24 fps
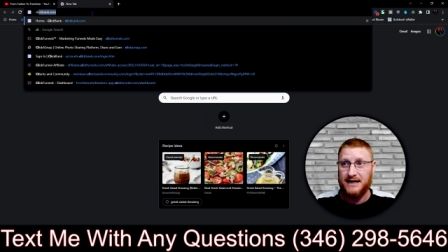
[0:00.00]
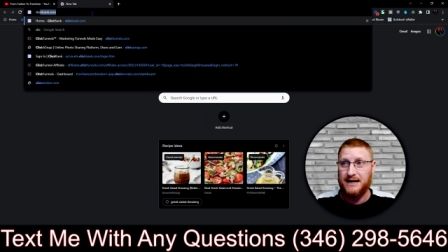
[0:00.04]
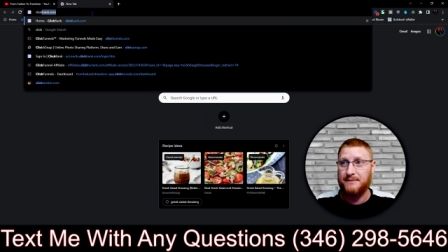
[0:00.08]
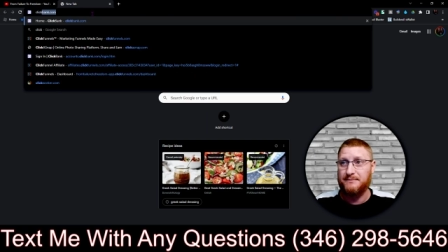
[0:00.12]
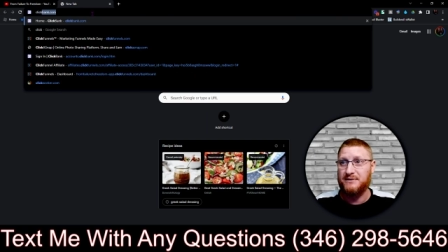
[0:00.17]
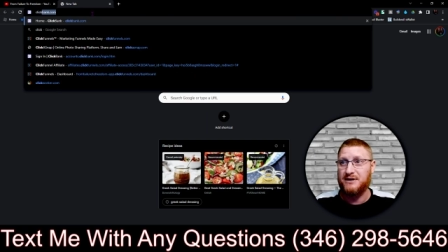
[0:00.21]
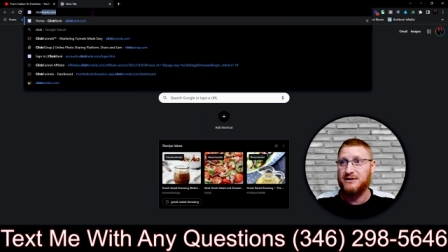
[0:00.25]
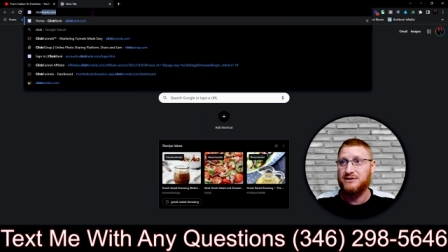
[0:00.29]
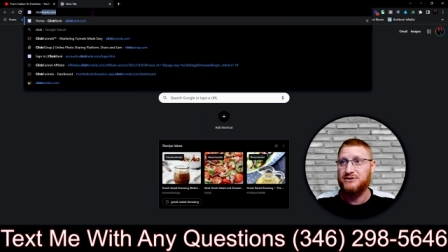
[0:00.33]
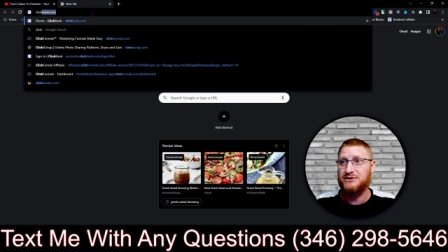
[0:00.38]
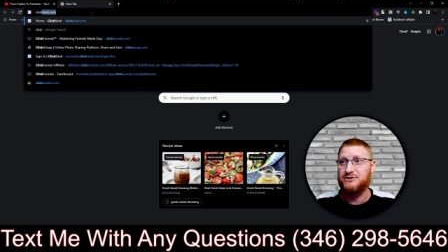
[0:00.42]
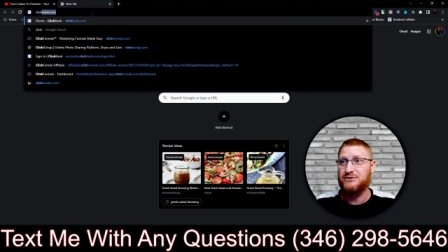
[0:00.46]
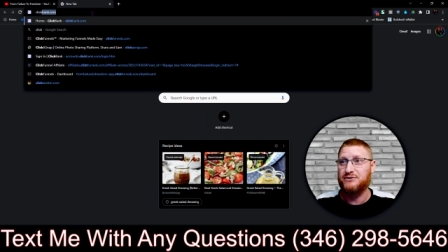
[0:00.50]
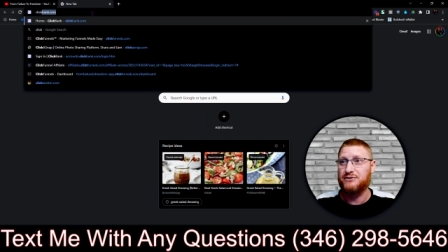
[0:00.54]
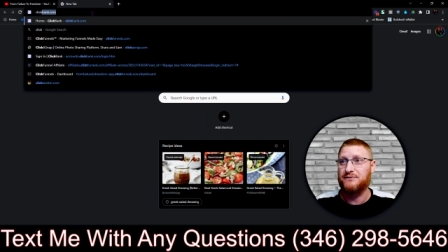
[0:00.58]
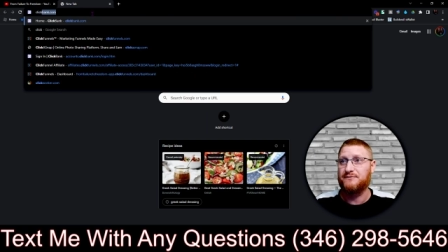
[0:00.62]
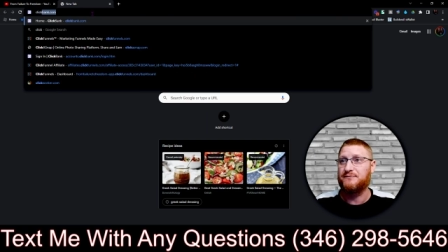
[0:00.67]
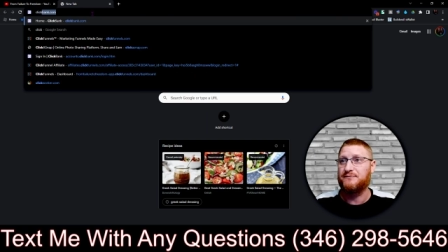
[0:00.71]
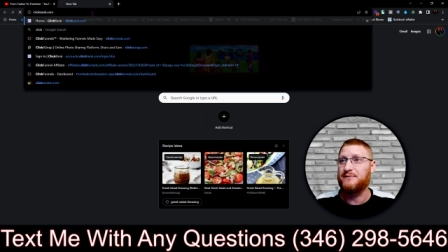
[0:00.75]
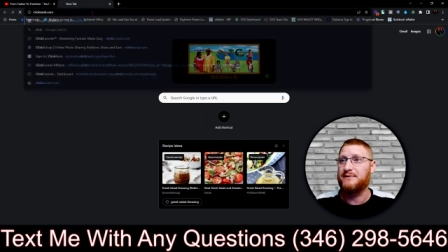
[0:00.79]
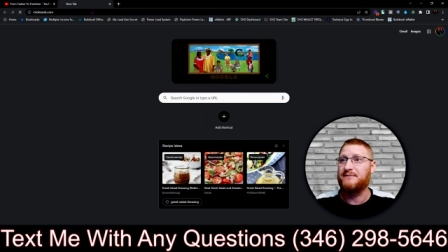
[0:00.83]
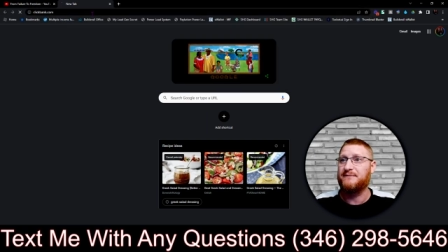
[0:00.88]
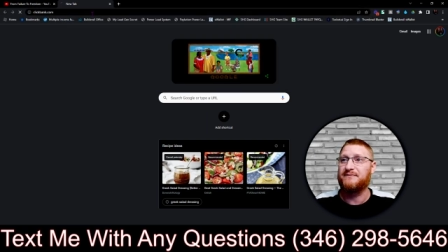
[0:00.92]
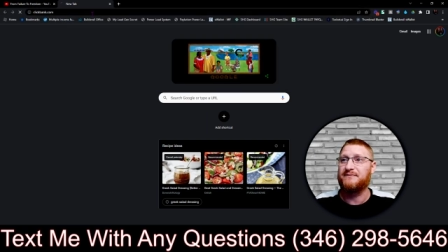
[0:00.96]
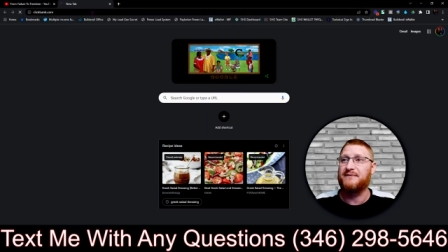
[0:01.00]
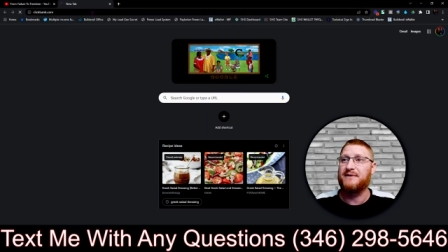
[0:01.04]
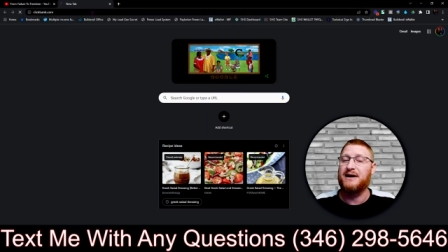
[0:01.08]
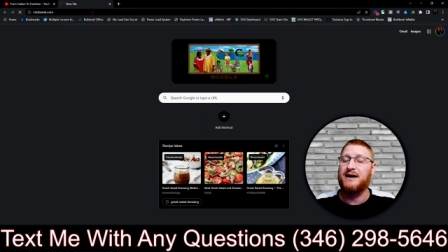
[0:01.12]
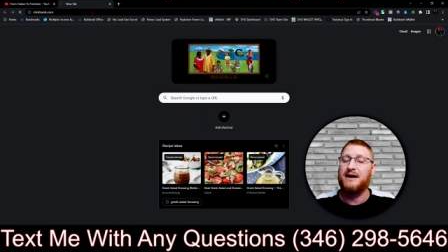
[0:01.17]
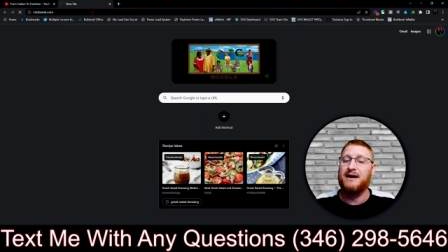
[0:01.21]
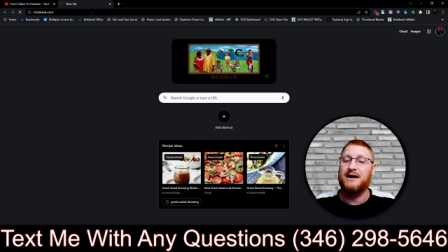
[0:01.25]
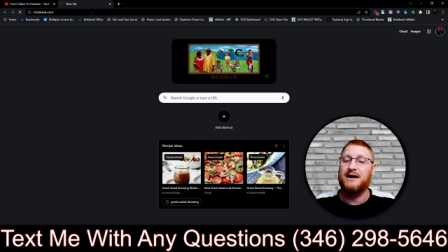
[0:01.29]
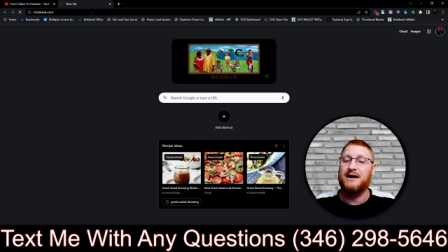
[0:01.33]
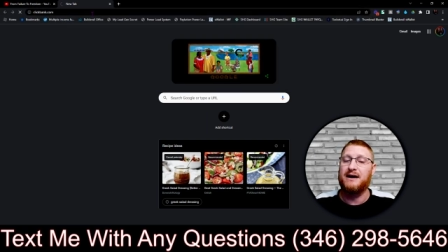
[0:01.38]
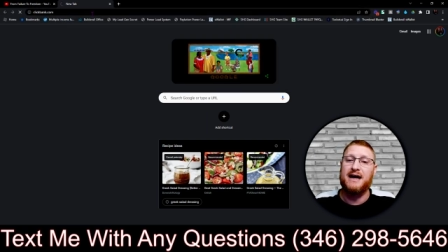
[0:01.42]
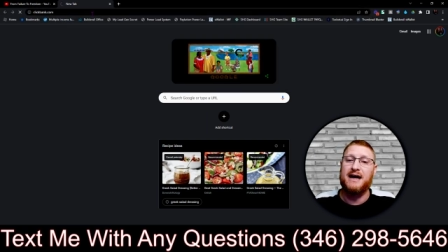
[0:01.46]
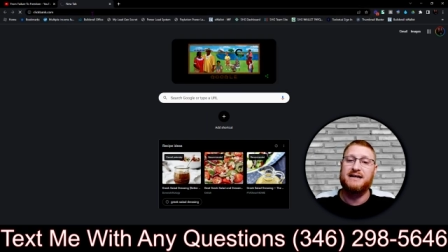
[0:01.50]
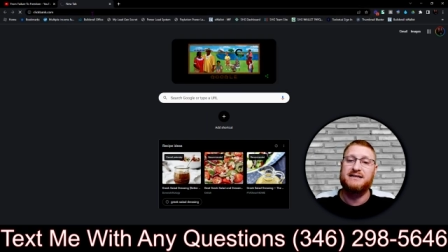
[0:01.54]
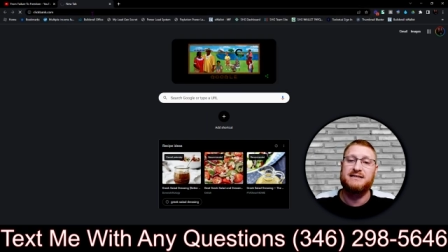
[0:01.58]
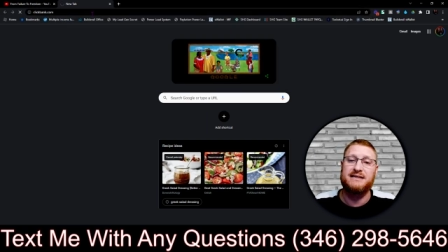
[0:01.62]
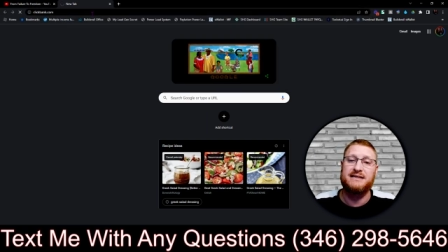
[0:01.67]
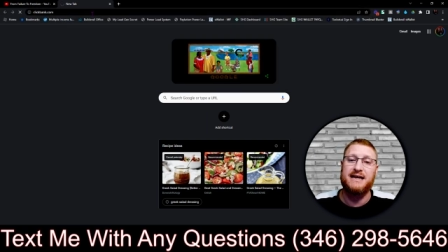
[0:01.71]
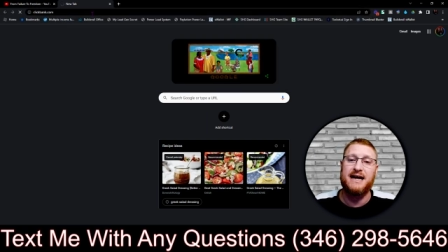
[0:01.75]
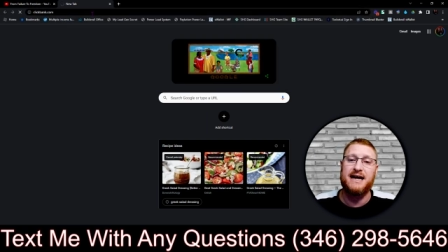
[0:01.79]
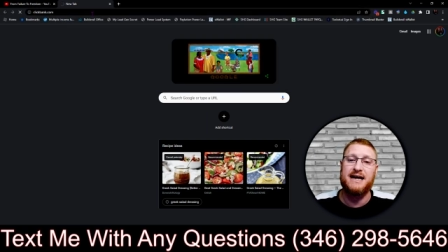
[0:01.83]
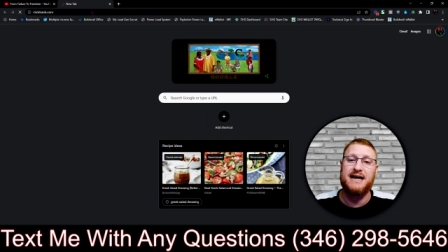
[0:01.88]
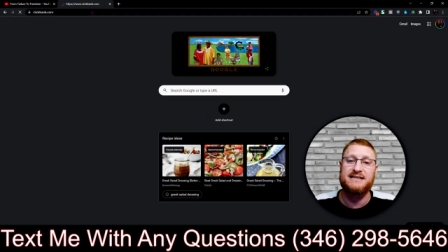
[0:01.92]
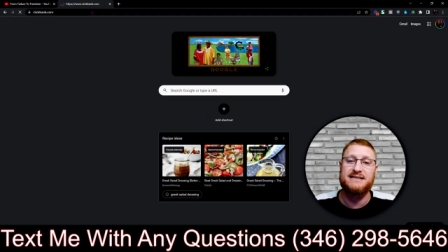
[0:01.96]
I'm not sure if we've
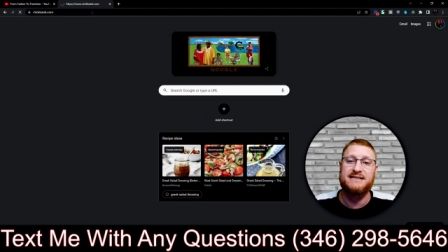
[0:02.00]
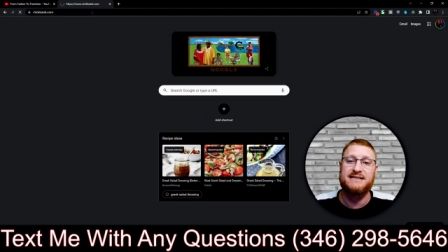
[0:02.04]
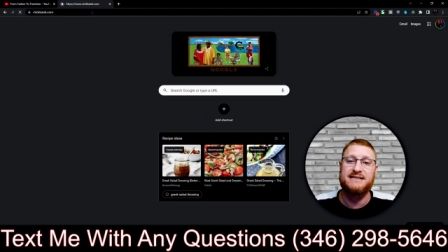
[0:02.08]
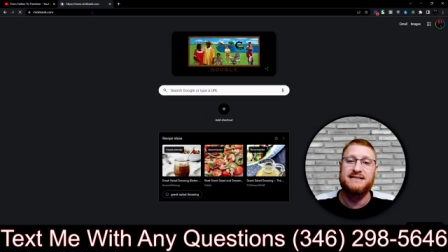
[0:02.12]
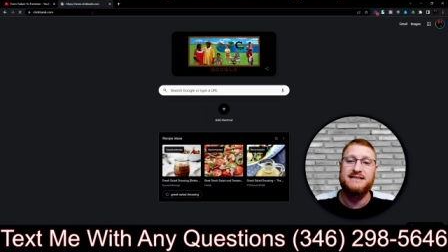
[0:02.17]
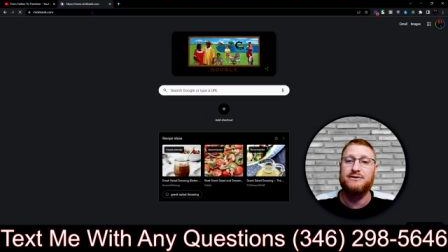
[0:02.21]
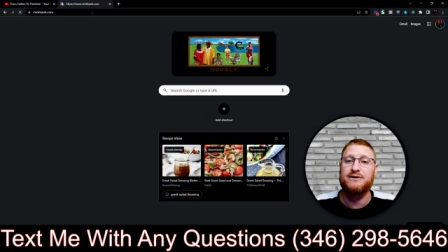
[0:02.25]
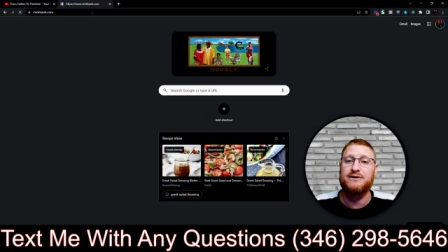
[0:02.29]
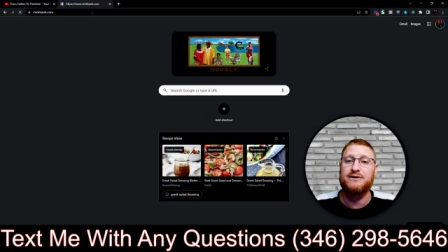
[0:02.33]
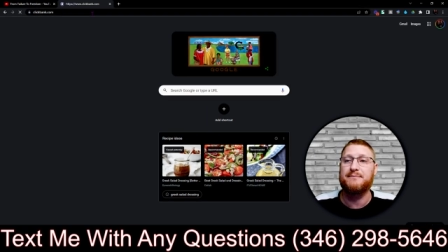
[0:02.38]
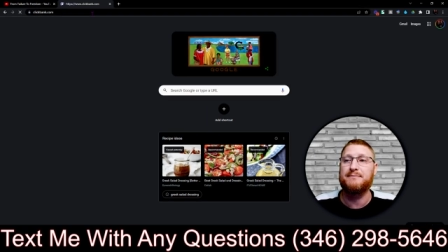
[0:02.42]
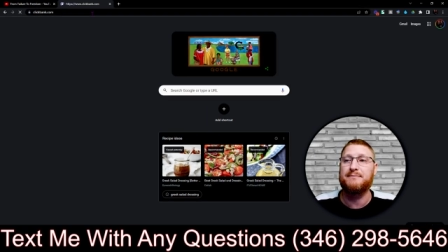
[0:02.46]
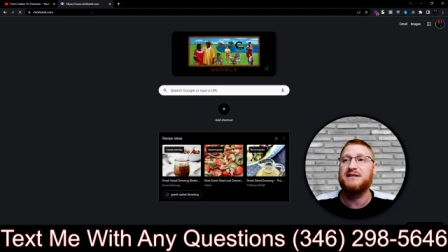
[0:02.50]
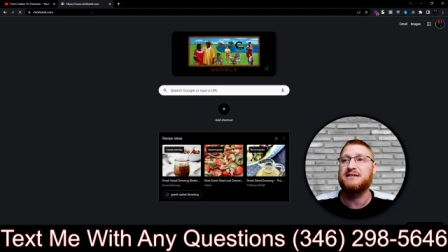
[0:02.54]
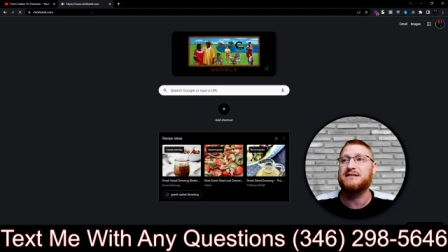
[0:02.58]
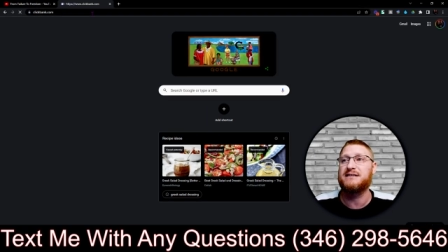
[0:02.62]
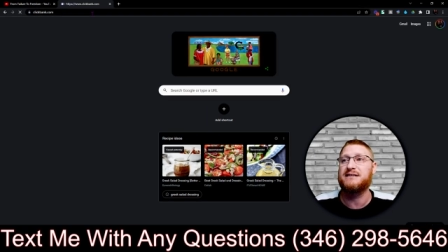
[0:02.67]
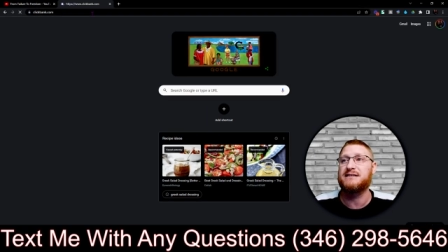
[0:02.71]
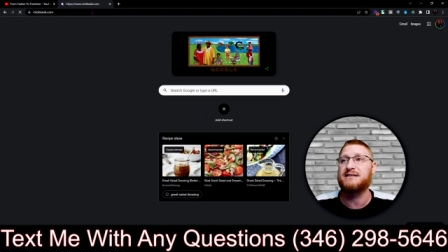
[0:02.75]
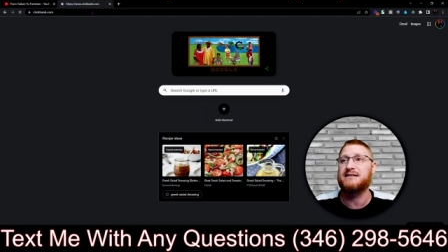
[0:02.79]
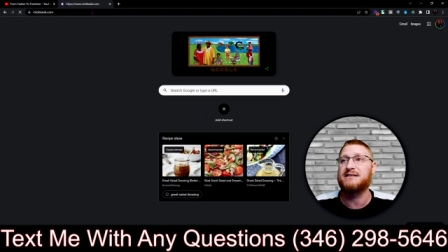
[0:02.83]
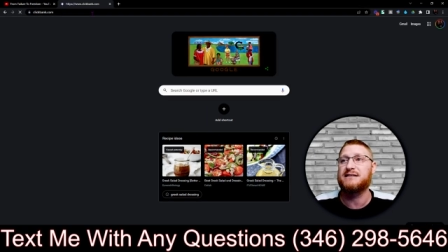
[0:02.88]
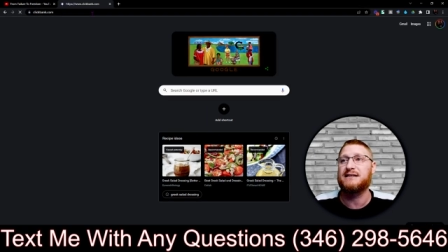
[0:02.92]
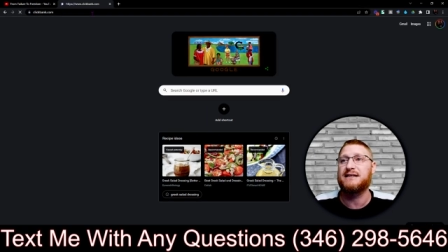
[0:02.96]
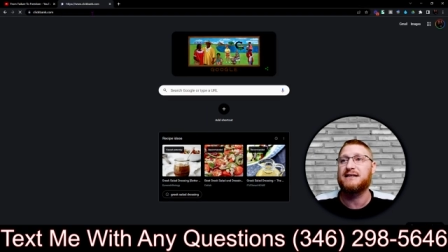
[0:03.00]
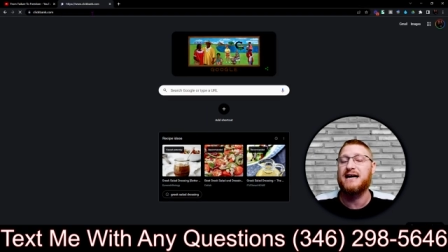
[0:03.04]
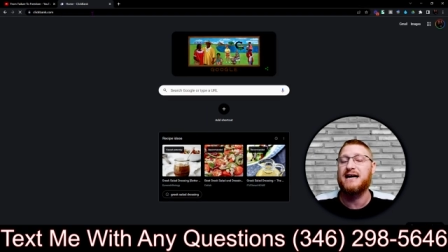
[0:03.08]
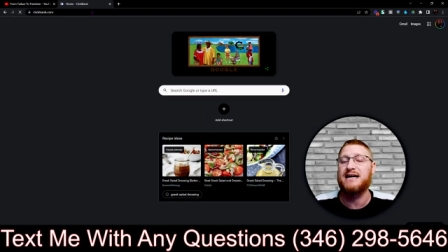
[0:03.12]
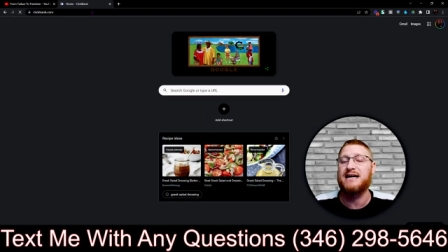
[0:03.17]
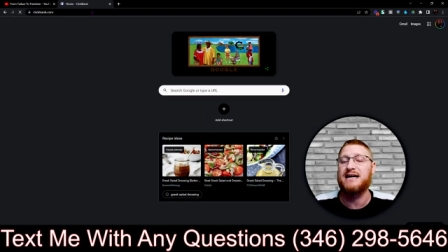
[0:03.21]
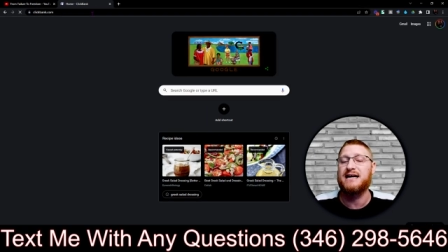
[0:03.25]
actually had a sale come in since the last